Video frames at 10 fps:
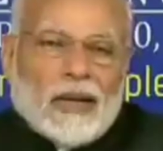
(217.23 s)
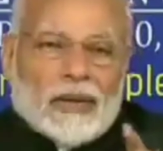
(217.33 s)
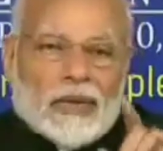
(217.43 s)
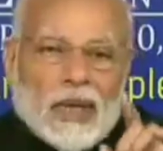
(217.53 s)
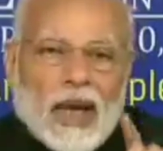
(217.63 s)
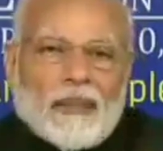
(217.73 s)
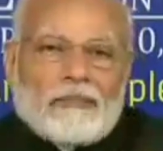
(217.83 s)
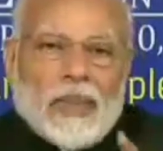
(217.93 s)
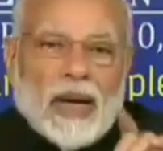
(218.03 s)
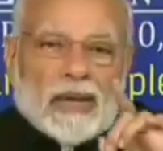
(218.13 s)
The
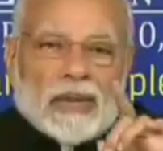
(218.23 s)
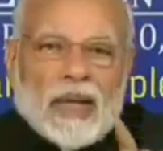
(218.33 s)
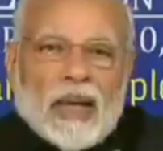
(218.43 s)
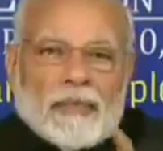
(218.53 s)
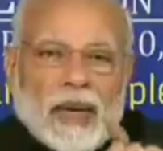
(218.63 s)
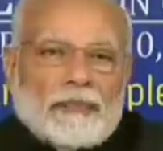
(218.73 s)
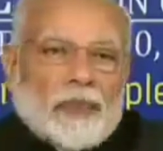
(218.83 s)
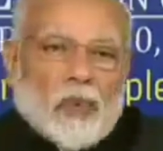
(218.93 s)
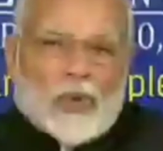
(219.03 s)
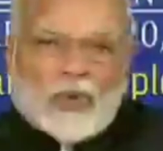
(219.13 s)
step-by-step -step
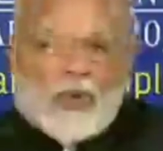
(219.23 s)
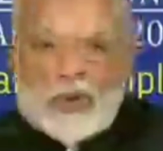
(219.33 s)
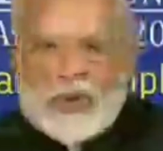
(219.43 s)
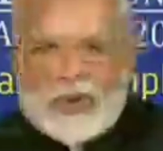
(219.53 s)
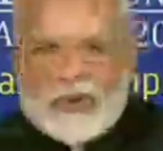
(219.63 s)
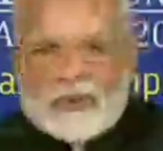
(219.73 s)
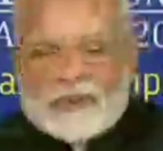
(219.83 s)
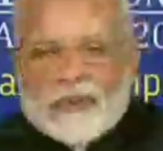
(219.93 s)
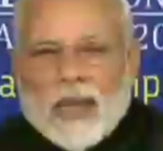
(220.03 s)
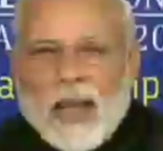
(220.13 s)
approach
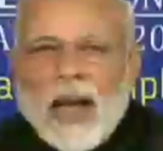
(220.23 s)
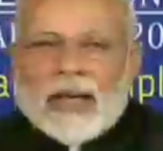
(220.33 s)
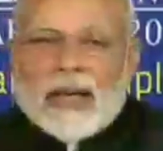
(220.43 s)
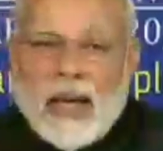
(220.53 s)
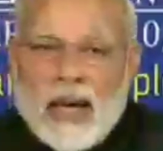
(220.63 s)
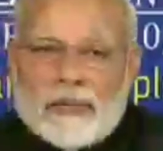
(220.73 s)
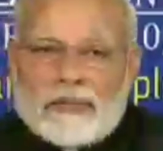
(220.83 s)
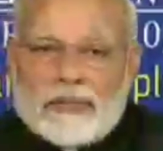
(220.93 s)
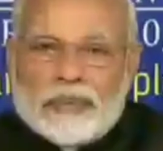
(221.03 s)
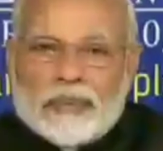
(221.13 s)
has helped